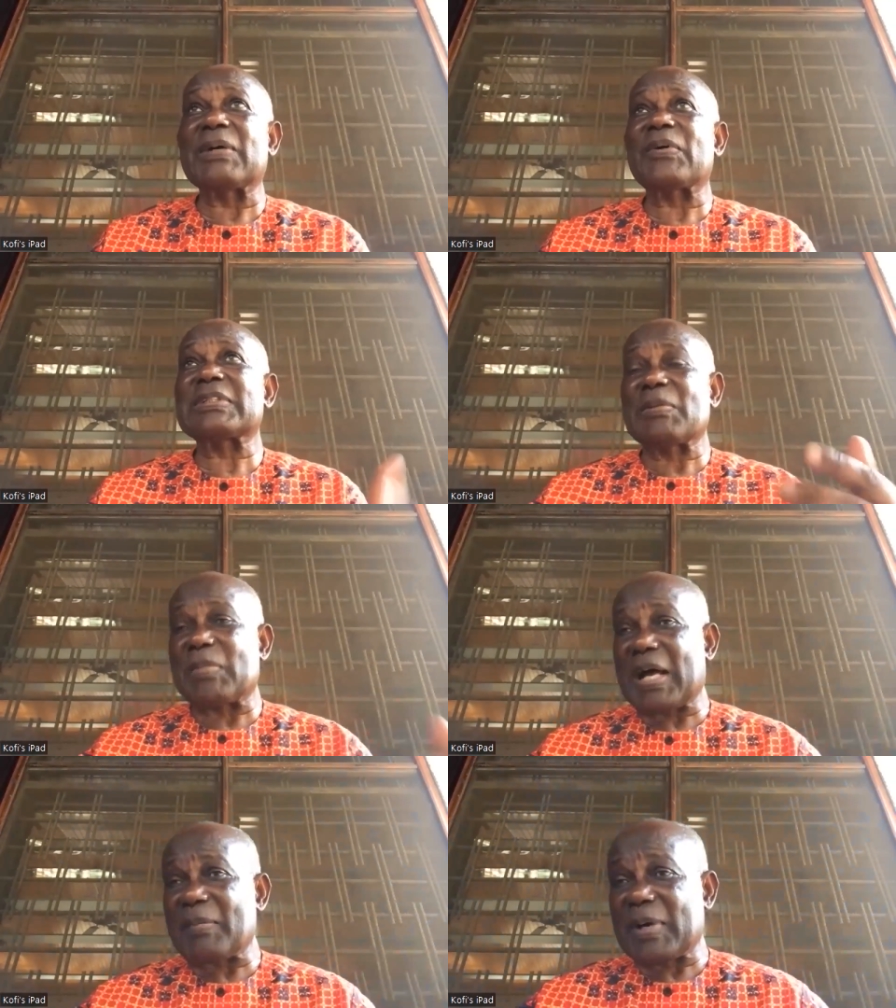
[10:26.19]
There was a
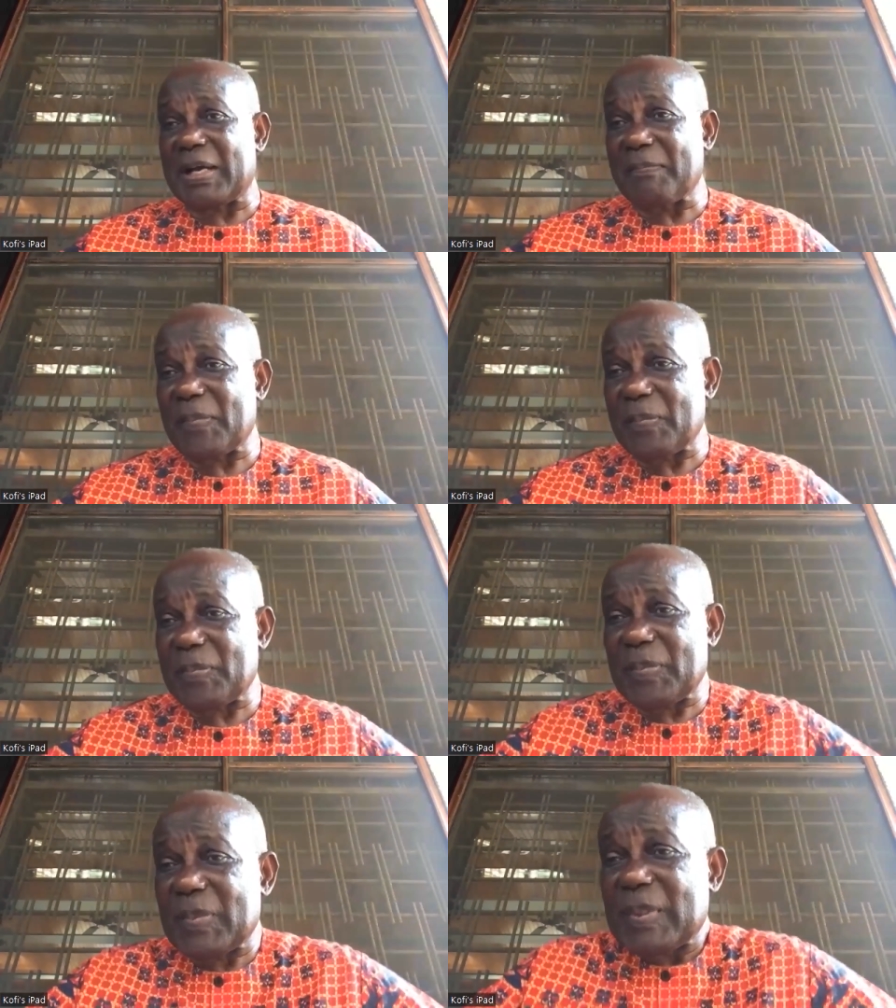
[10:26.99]
barber
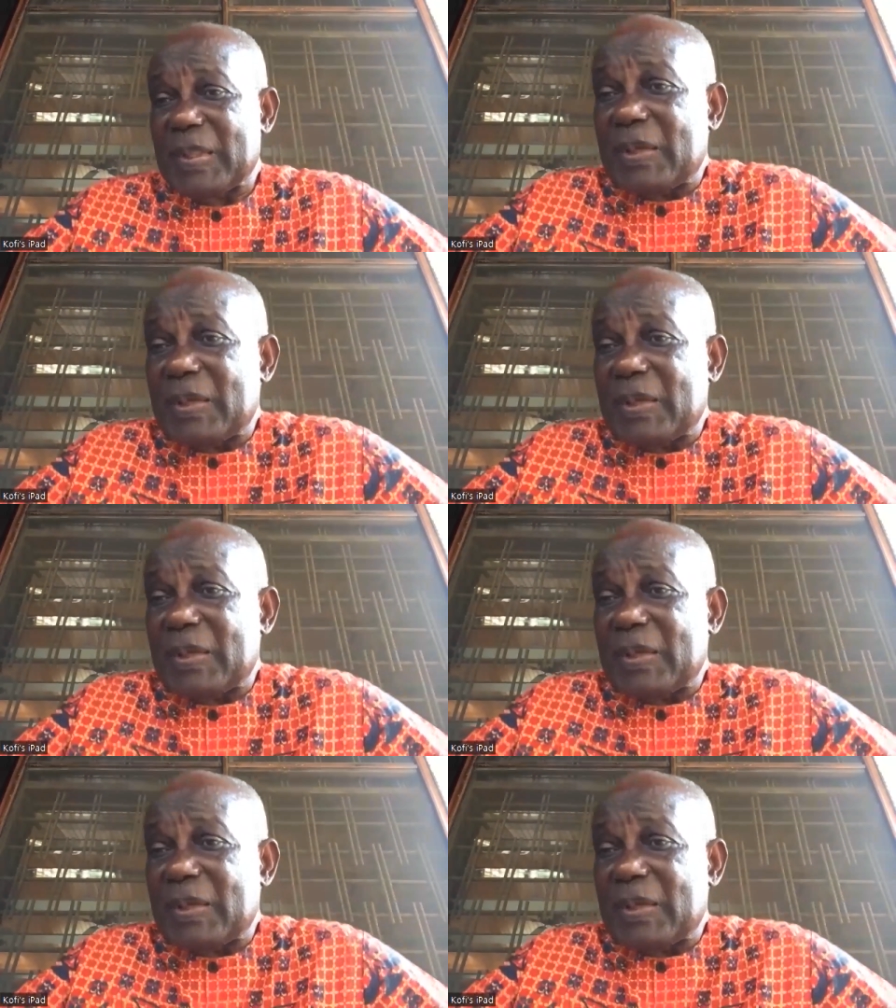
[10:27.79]
mm-hmm.